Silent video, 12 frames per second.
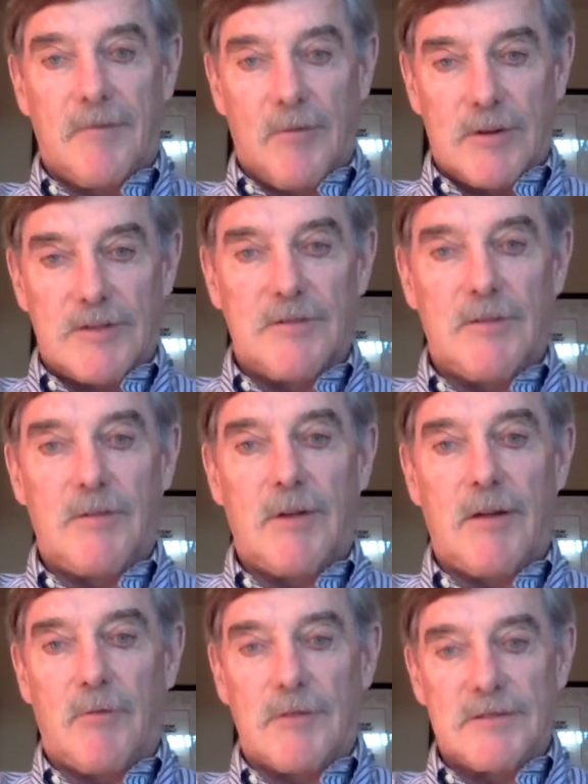which
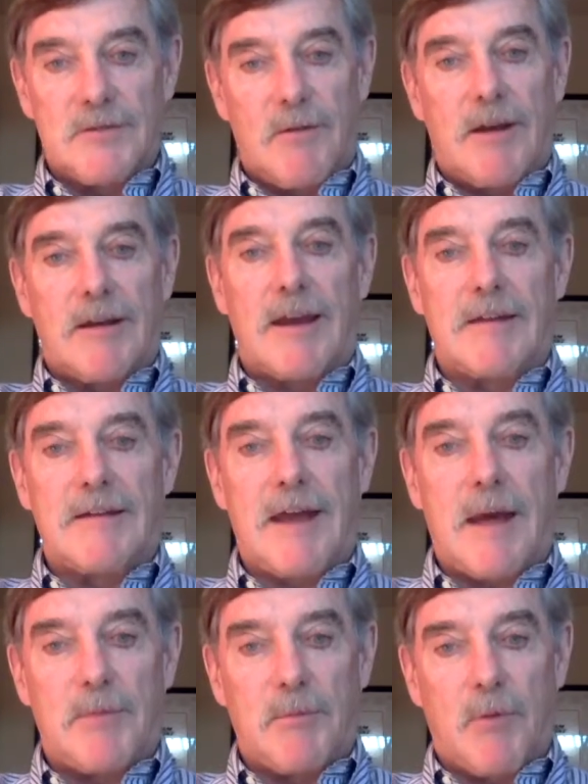every once in a while you got to
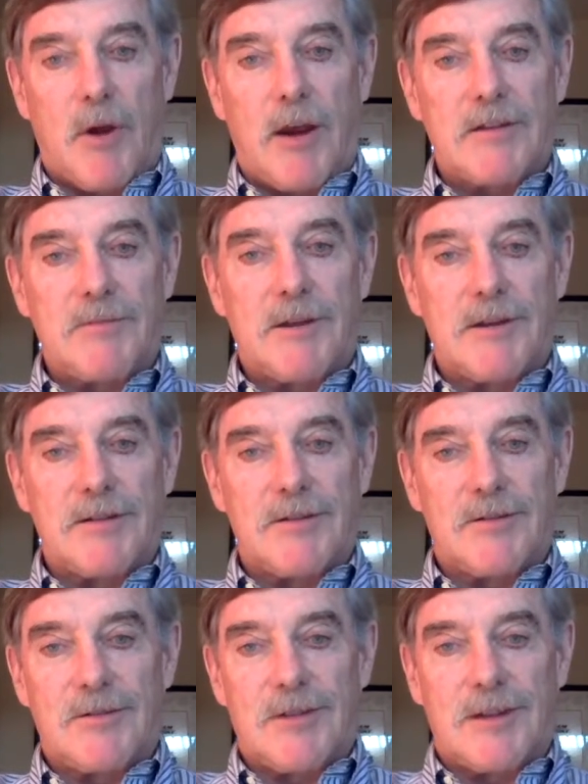tap the brakes
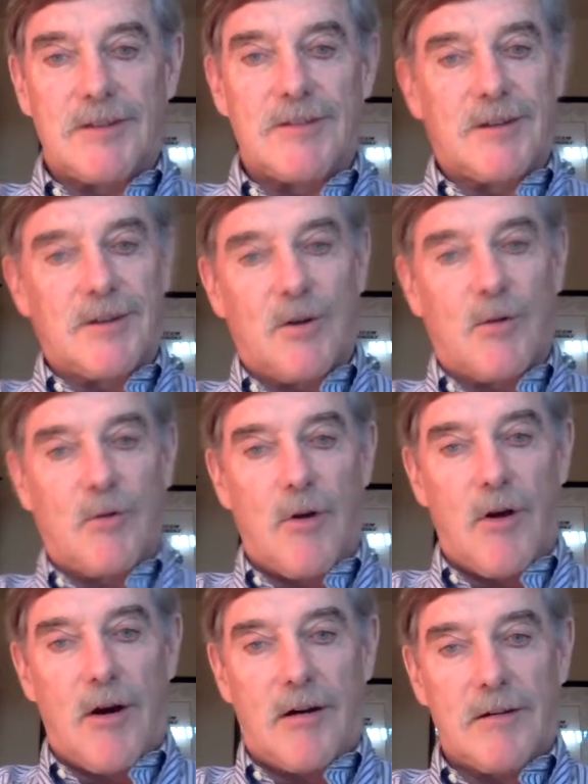because there's things that can go
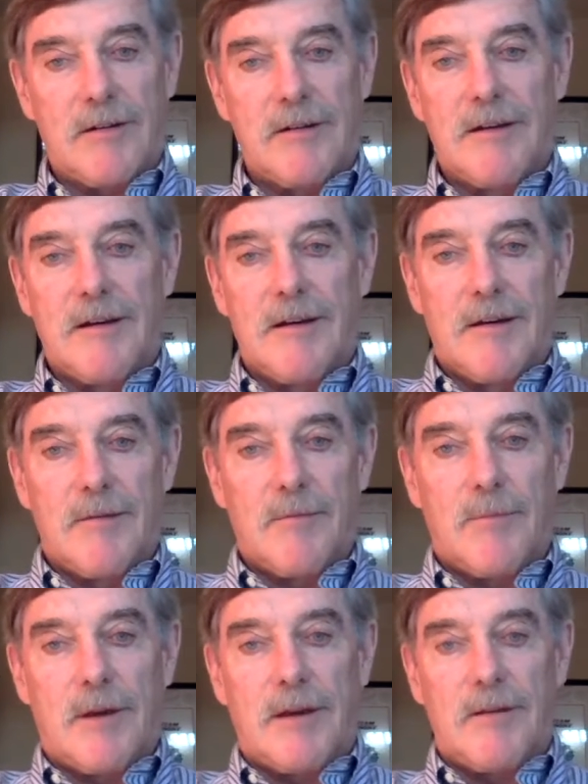wrong.
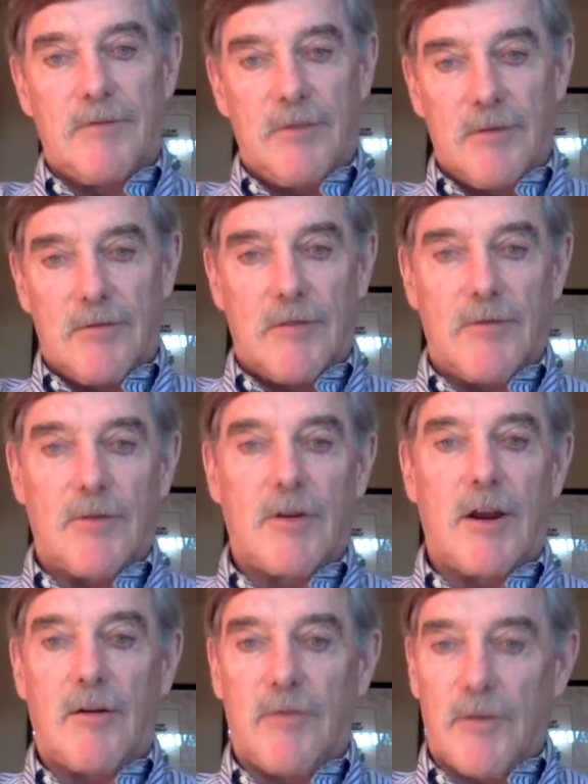But if
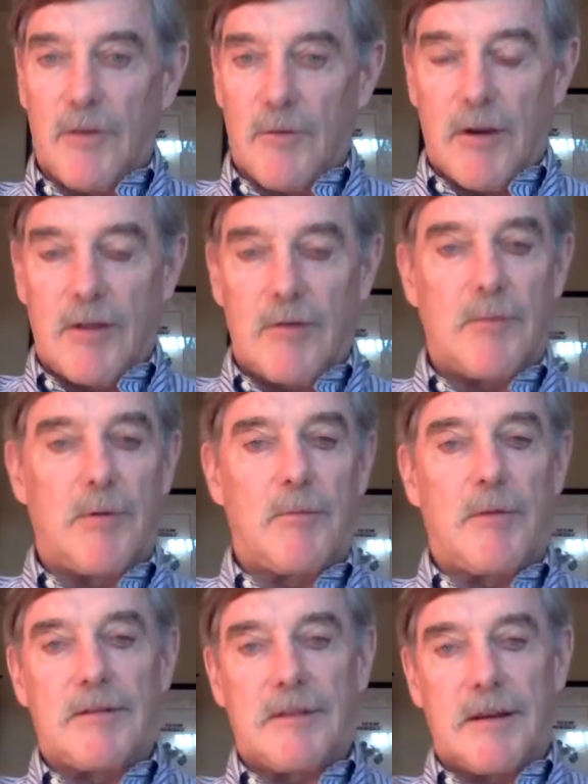you're careful the way you
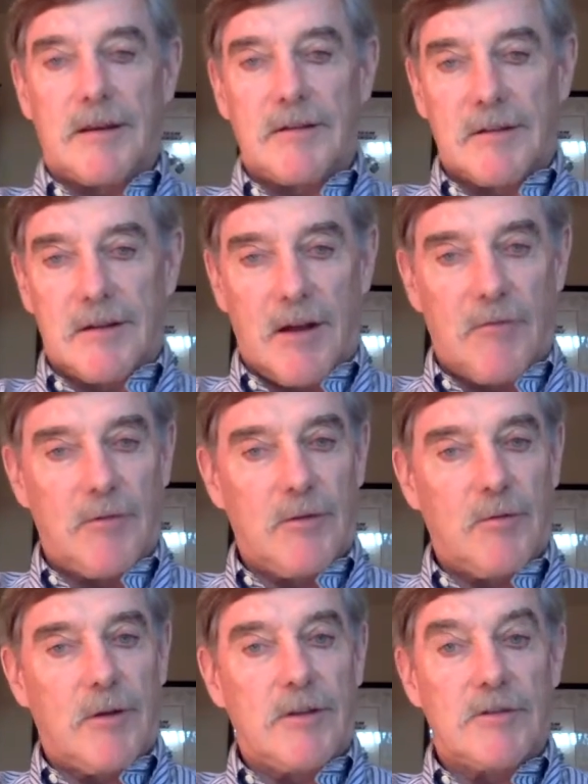implement things and
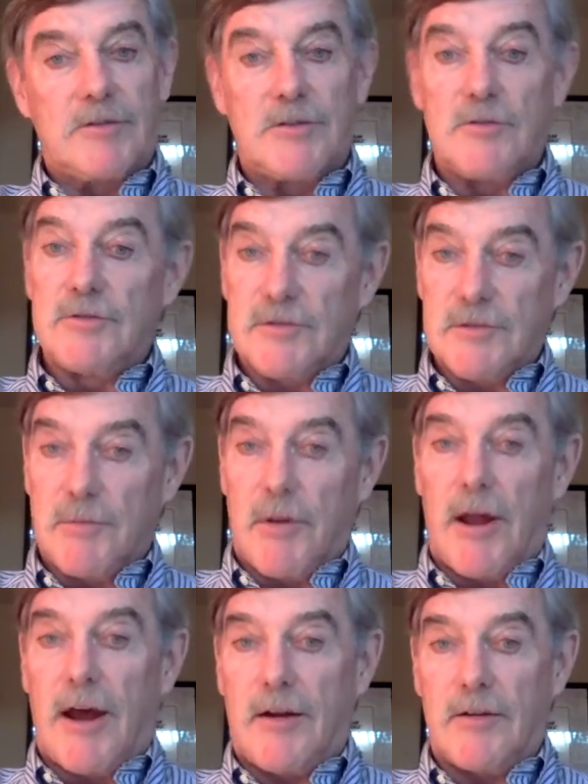careful the way you choose your
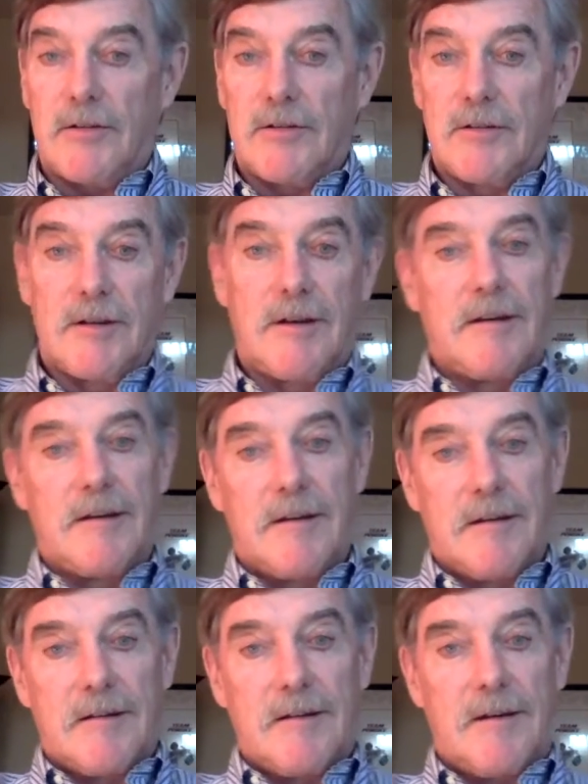suppliers,
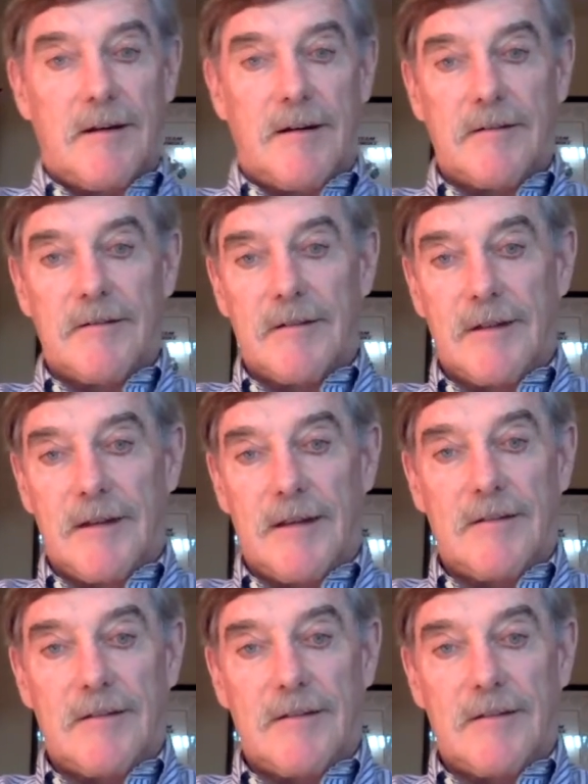and